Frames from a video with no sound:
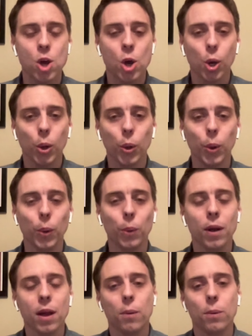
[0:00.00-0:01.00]
who
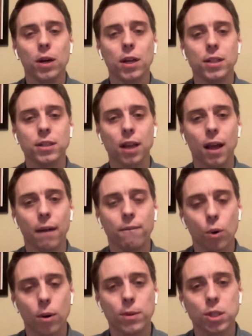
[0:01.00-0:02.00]
was a
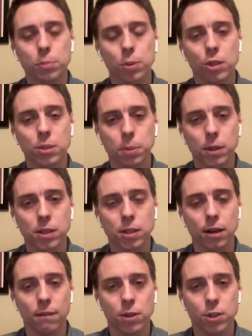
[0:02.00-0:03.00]
former
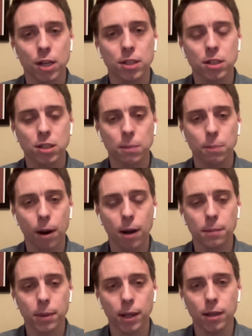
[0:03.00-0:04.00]
spokesperson of the Justice
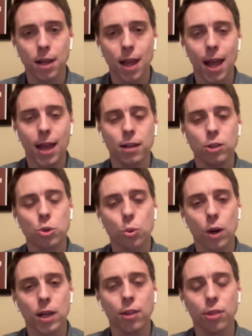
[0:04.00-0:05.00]
Department and in
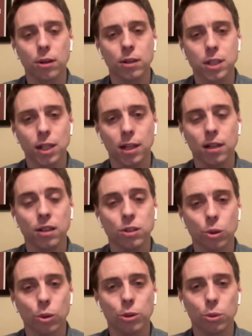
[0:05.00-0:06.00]
2013
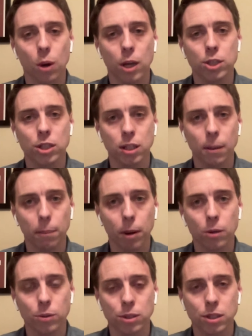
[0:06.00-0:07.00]
told the Washington
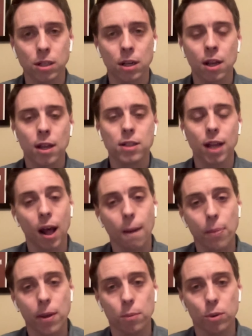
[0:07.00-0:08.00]
Post to
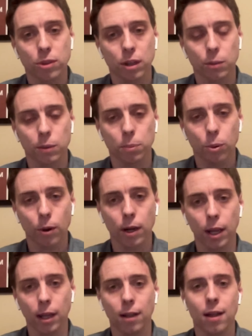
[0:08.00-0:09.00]
help them with their
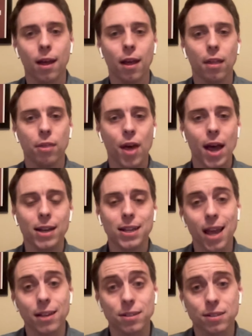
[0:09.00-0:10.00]
reporting that
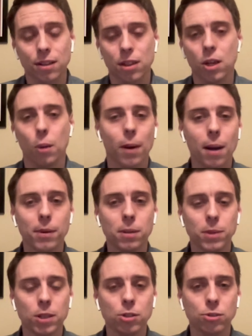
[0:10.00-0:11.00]
yes, the Obama
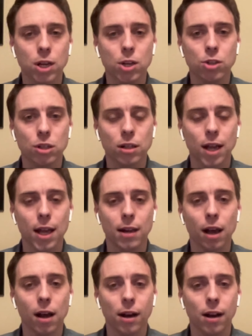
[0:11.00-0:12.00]
administration had
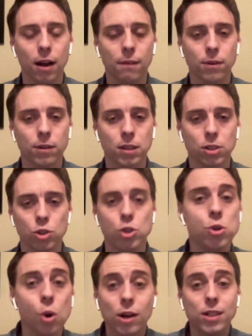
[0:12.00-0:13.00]
uncovered this New
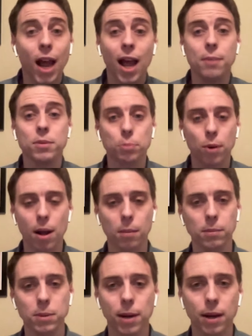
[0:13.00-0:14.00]
York Times
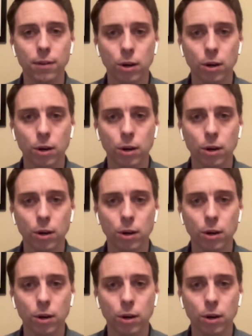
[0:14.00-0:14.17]
problem. You might have